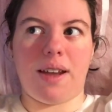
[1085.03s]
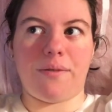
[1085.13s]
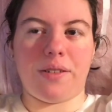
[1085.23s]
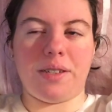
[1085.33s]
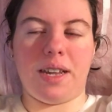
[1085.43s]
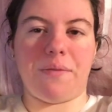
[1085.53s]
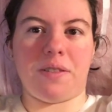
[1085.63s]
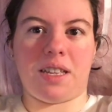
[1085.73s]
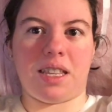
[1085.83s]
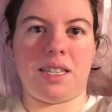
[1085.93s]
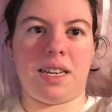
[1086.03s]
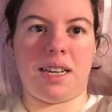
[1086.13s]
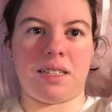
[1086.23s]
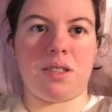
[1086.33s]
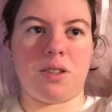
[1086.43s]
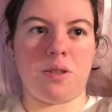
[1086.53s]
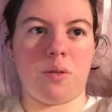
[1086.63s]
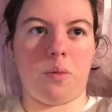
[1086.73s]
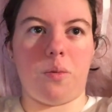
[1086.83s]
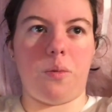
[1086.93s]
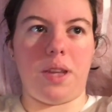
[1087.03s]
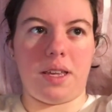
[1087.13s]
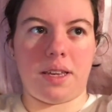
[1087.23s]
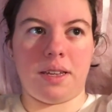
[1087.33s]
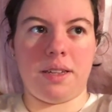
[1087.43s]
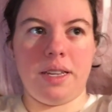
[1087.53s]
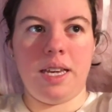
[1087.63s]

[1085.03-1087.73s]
every day for like the next week.